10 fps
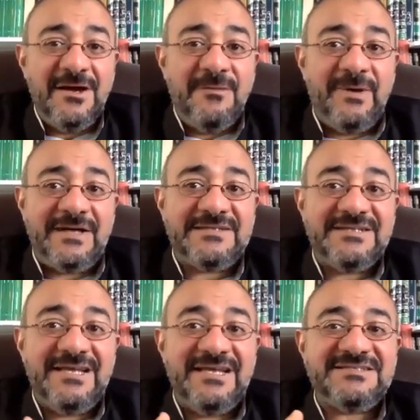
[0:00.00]
But
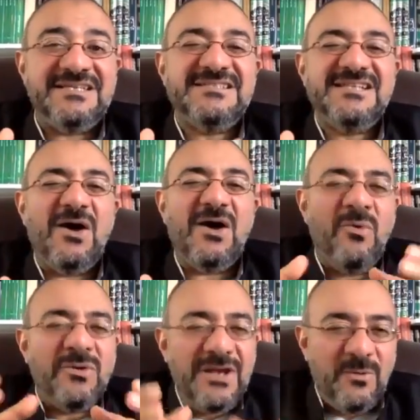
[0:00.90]
is this the
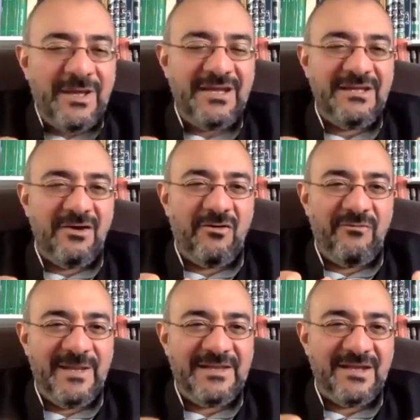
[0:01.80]
only way of
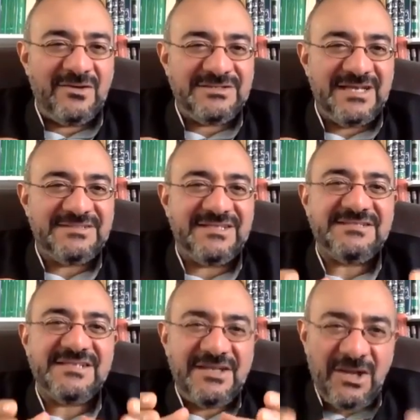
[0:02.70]
building
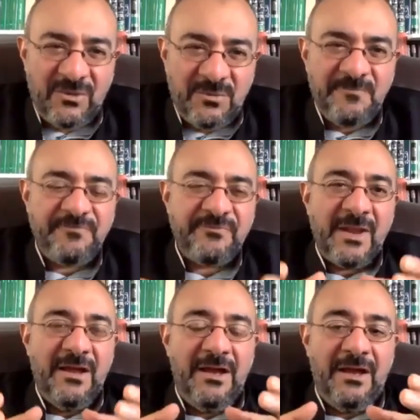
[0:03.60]
consensus? No.
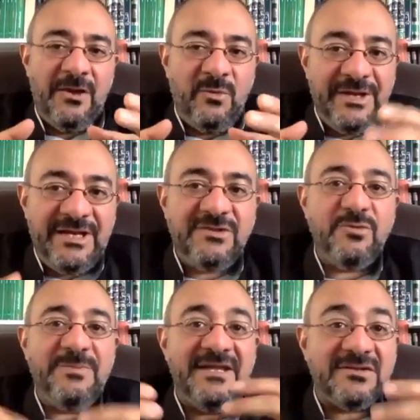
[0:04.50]
We need to
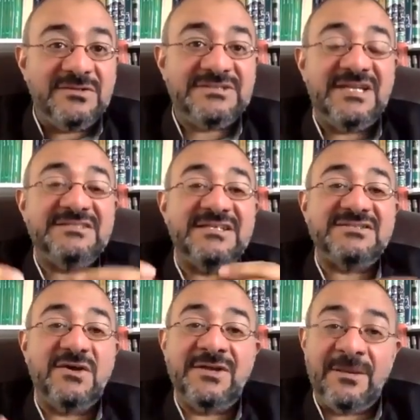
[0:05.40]
build consensus
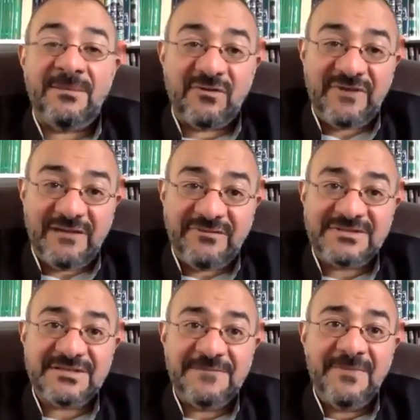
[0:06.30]
on a number of
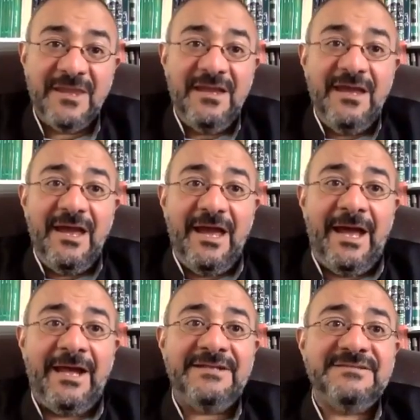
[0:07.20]
levels.
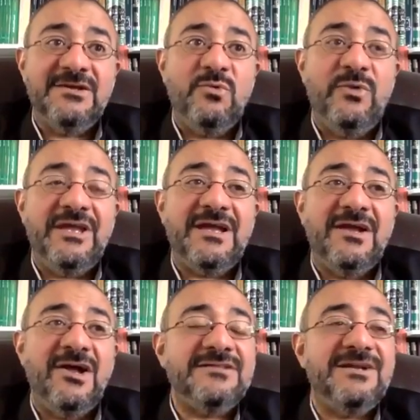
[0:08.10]
And we
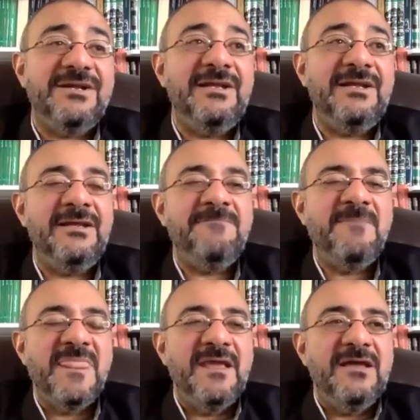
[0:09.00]
cannot really
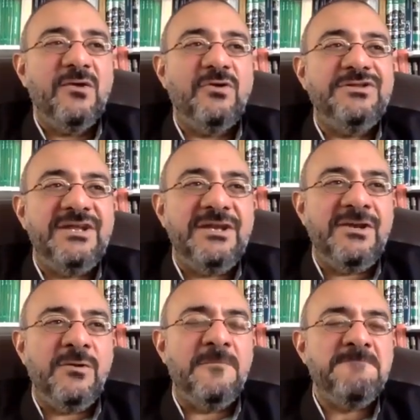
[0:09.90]

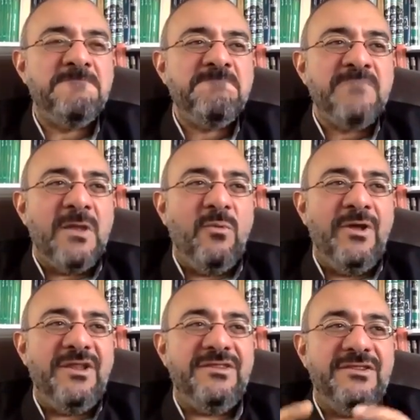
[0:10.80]
continue
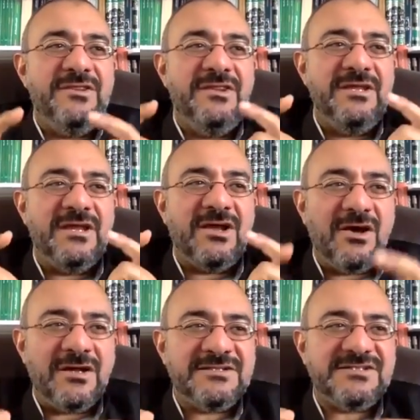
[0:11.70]
with the current